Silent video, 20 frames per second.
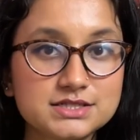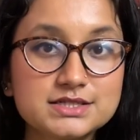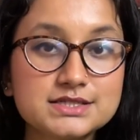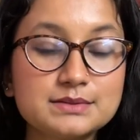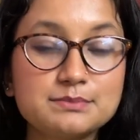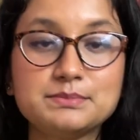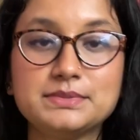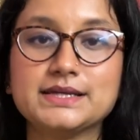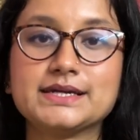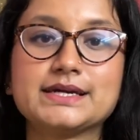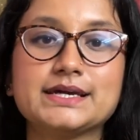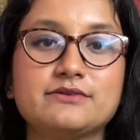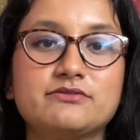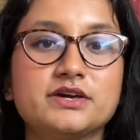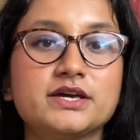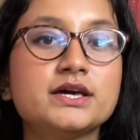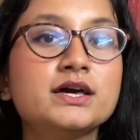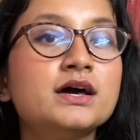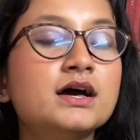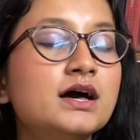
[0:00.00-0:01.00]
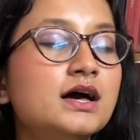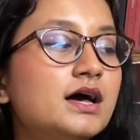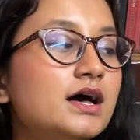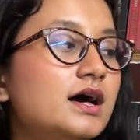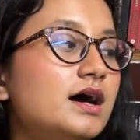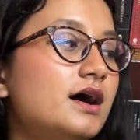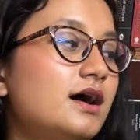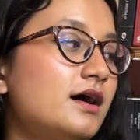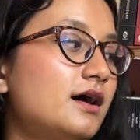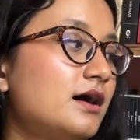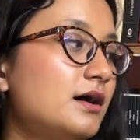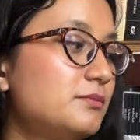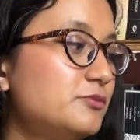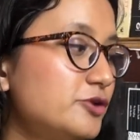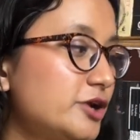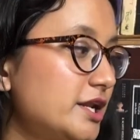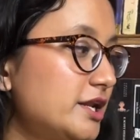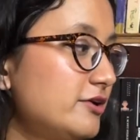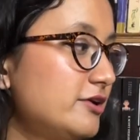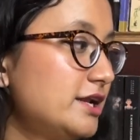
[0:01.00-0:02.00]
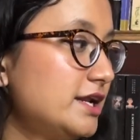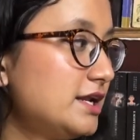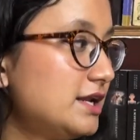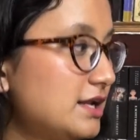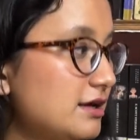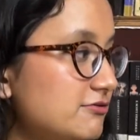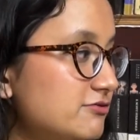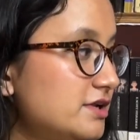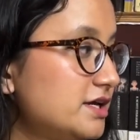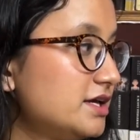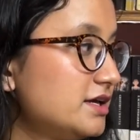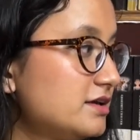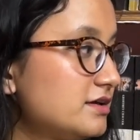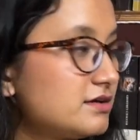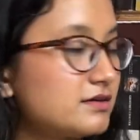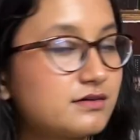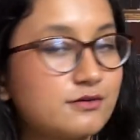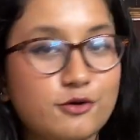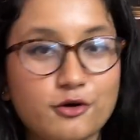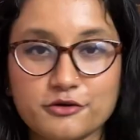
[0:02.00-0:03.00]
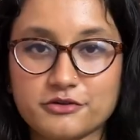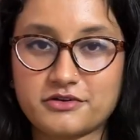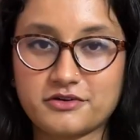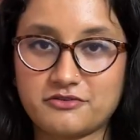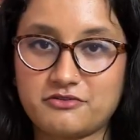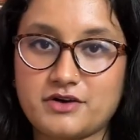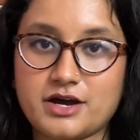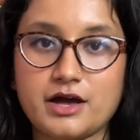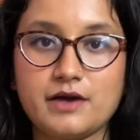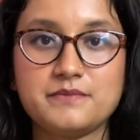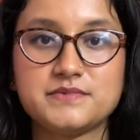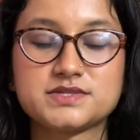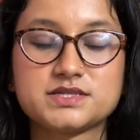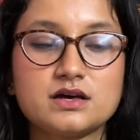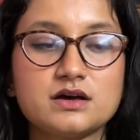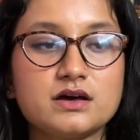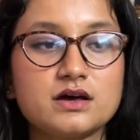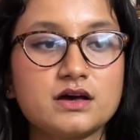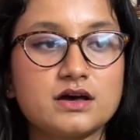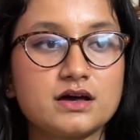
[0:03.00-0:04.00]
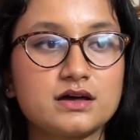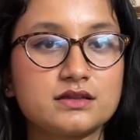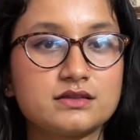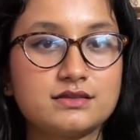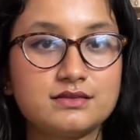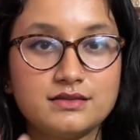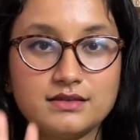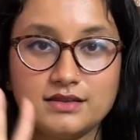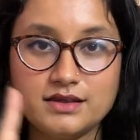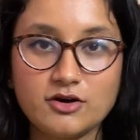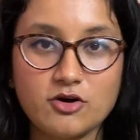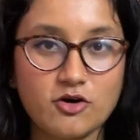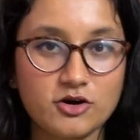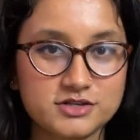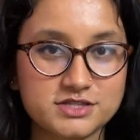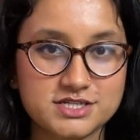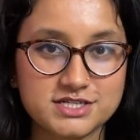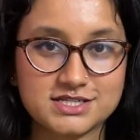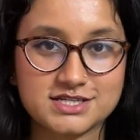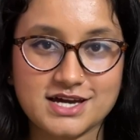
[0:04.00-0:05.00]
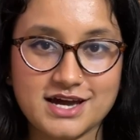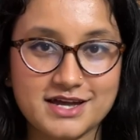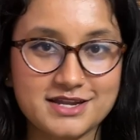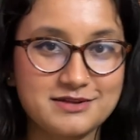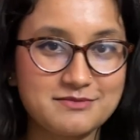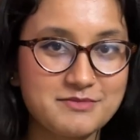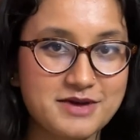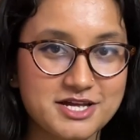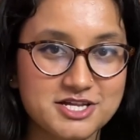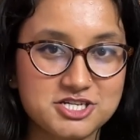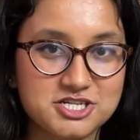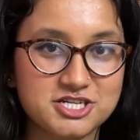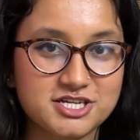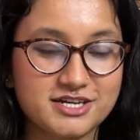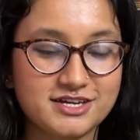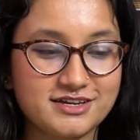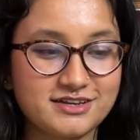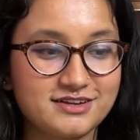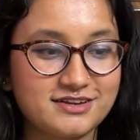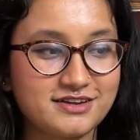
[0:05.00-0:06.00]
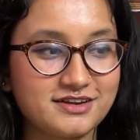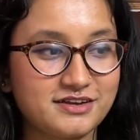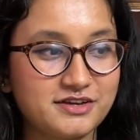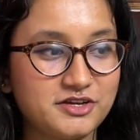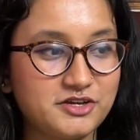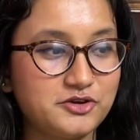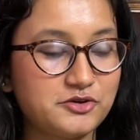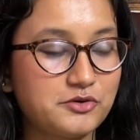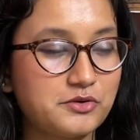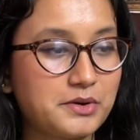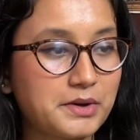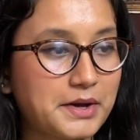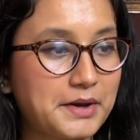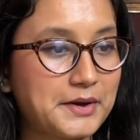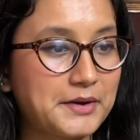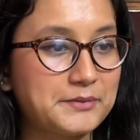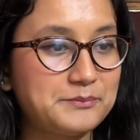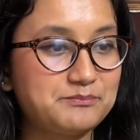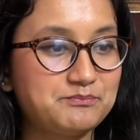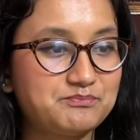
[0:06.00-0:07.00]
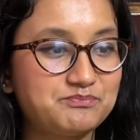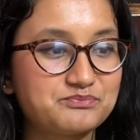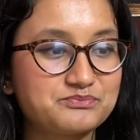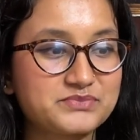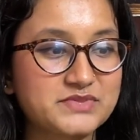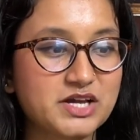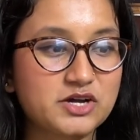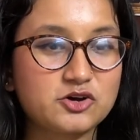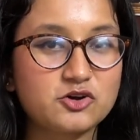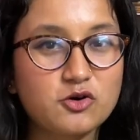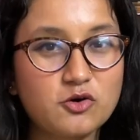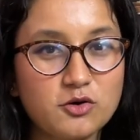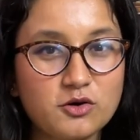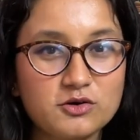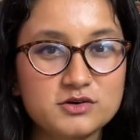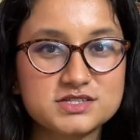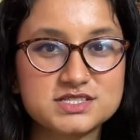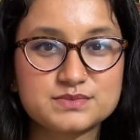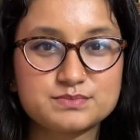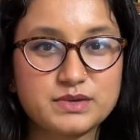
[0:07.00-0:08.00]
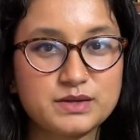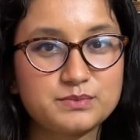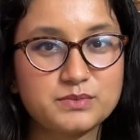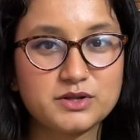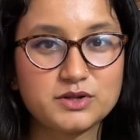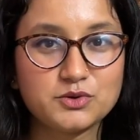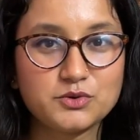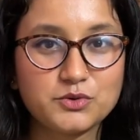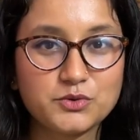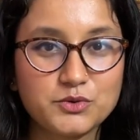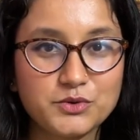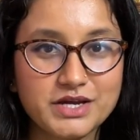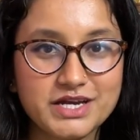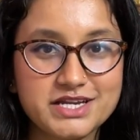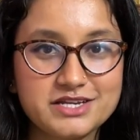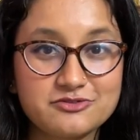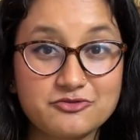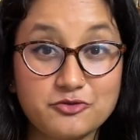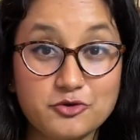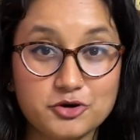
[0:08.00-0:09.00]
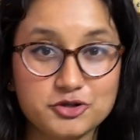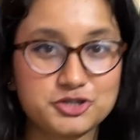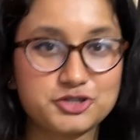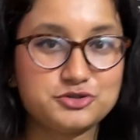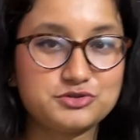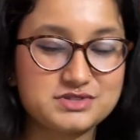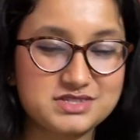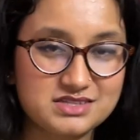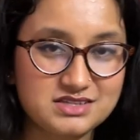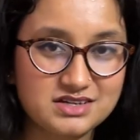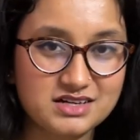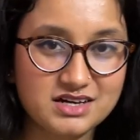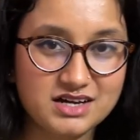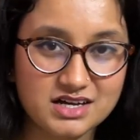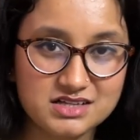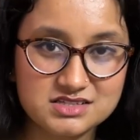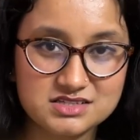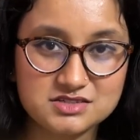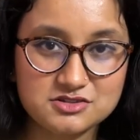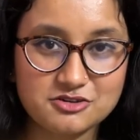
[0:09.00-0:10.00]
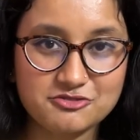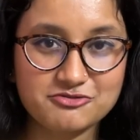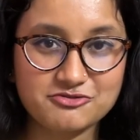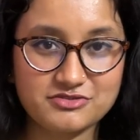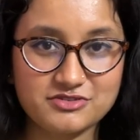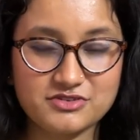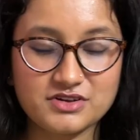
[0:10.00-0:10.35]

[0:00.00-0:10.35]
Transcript: simply giving really lovely gothic vibes, the haunted kind of mansion, course, people who read fortunes in the guts of